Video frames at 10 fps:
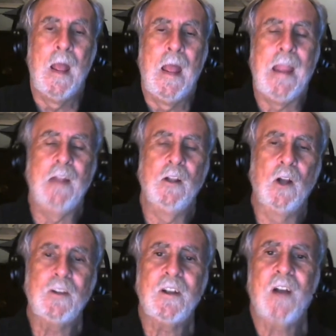He
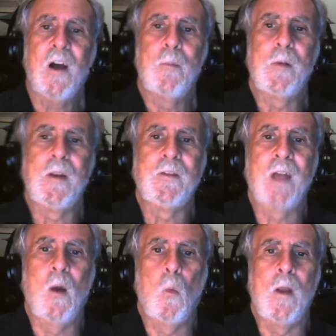looked at companies
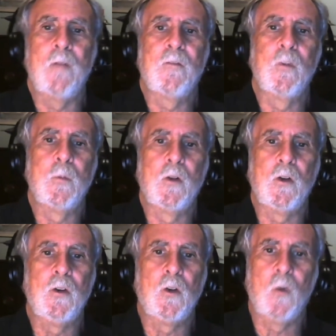that went from
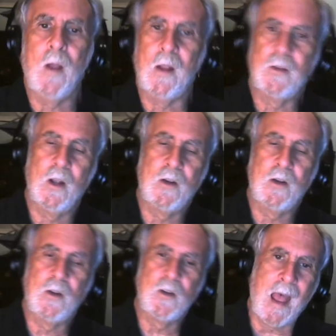good to great, such
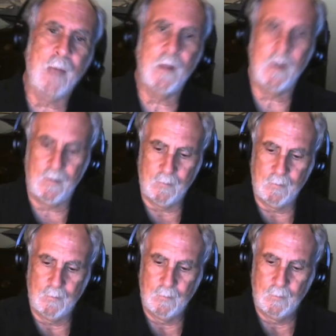as Abbott,
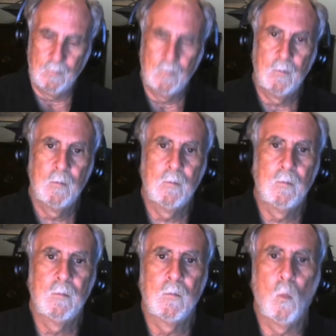
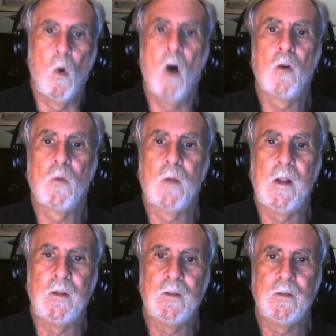
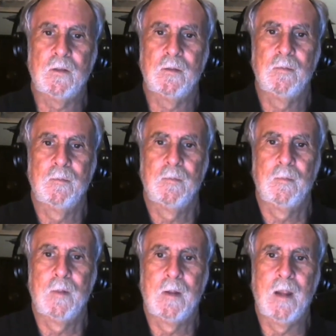Walgreens,
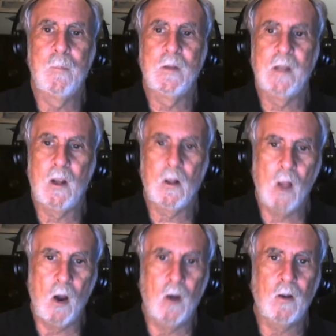
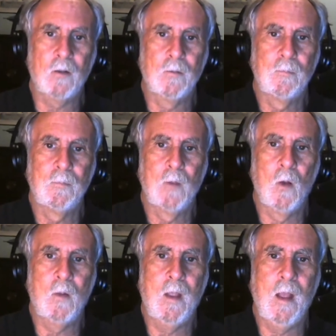Kimberly-Clark,
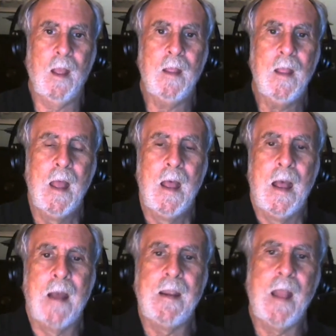okay?
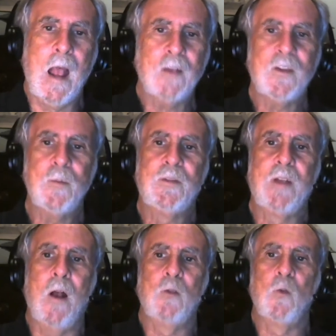And he asked
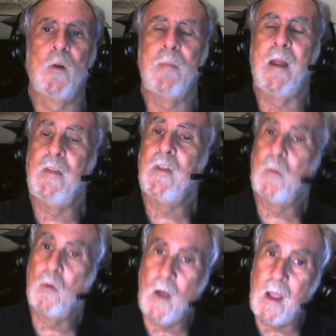themselves what made them
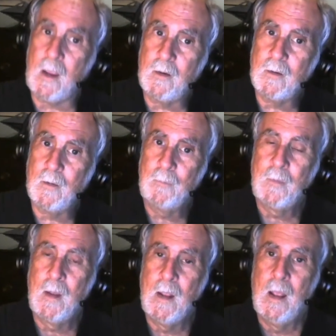great.
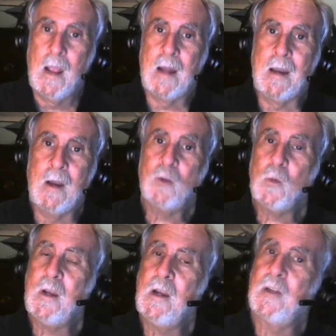And here's
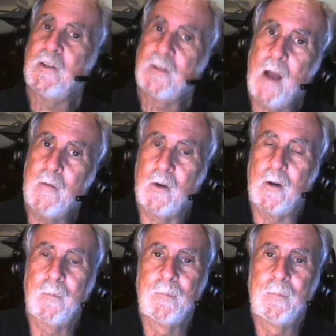what he discovered,